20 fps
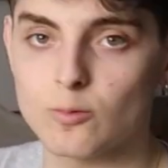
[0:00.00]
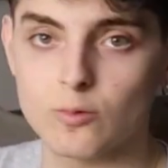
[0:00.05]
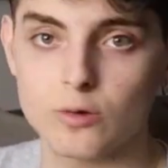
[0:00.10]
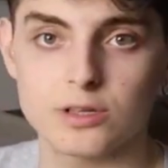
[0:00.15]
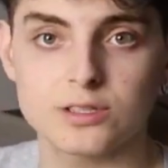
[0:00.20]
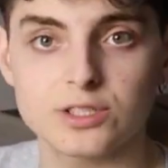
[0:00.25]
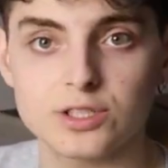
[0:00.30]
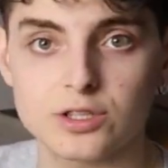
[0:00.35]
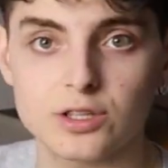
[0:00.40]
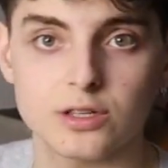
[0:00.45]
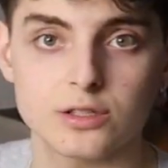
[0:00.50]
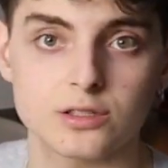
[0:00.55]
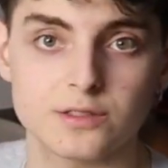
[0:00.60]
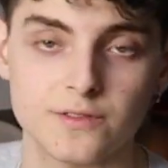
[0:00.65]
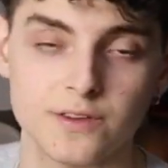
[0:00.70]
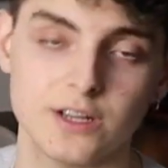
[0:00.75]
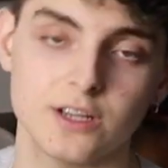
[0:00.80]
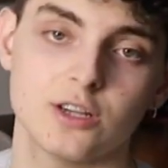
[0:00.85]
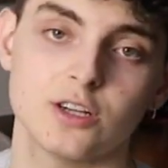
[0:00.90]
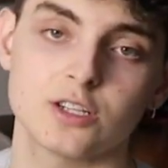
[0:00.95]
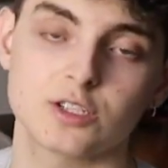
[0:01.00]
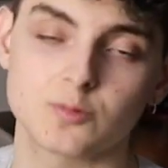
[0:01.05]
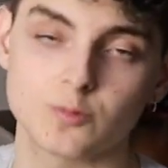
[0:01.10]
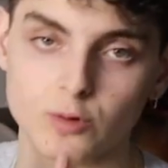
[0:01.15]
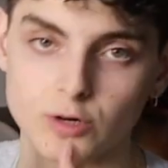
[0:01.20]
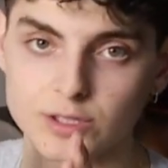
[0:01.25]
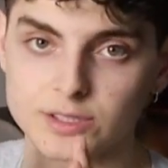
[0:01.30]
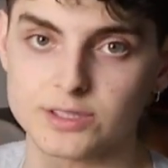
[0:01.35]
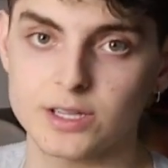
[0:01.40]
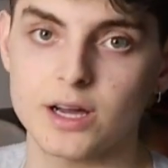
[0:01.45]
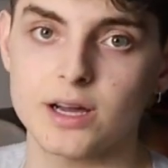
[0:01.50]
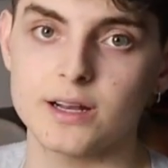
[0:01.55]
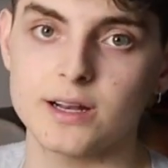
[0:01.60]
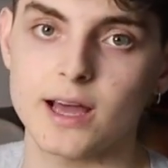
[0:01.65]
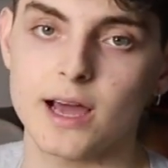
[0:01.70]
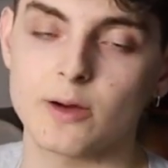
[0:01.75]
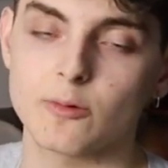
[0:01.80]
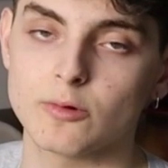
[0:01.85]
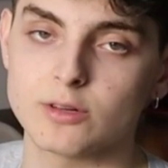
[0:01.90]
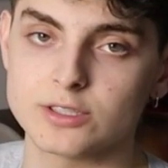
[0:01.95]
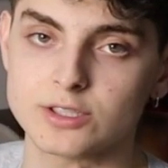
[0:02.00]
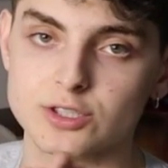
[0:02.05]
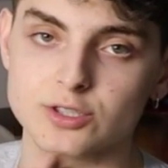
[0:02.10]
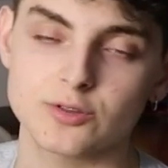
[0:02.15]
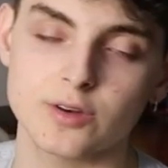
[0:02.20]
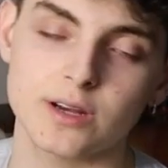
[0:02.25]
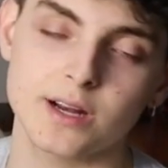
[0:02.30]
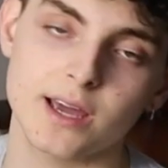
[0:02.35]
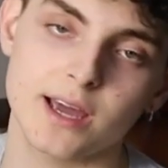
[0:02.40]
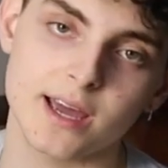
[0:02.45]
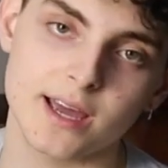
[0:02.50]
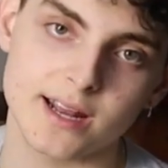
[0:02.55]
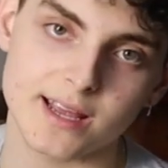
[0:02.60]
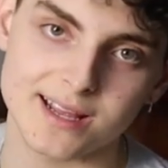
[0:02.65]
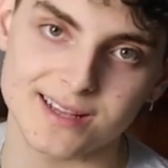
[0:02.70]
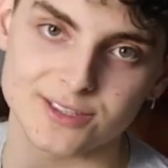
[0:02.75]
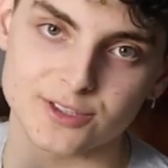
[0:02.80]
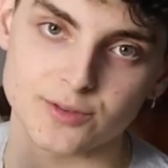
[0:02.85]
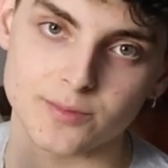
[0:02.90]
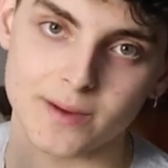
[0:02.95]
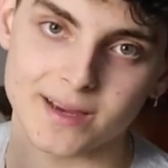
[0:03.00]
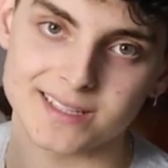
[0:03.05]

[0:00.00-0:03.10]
once those videos were done, I went straight ahead into my